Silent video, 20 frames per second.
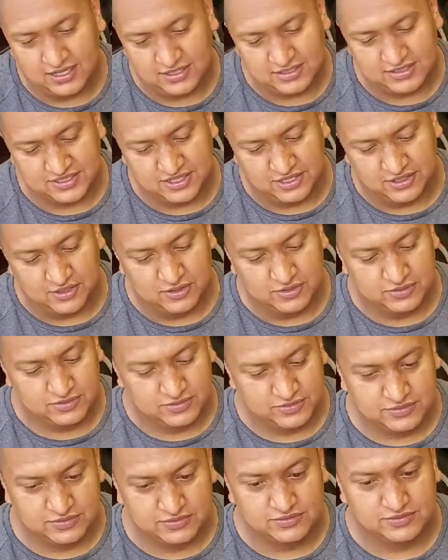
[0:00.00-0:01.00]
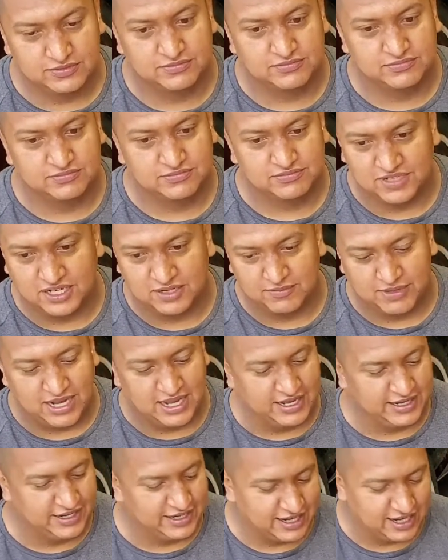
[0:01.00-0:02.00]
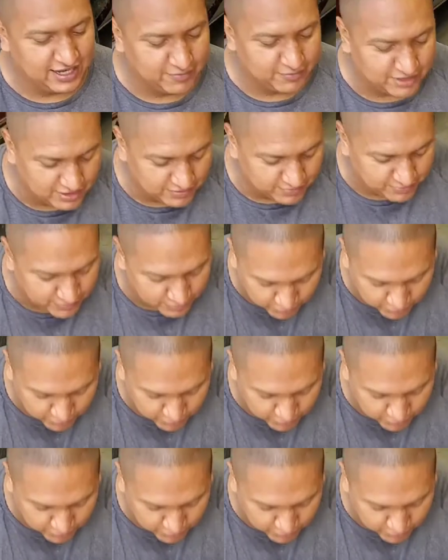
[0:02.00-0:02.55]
So they're behind the camera, but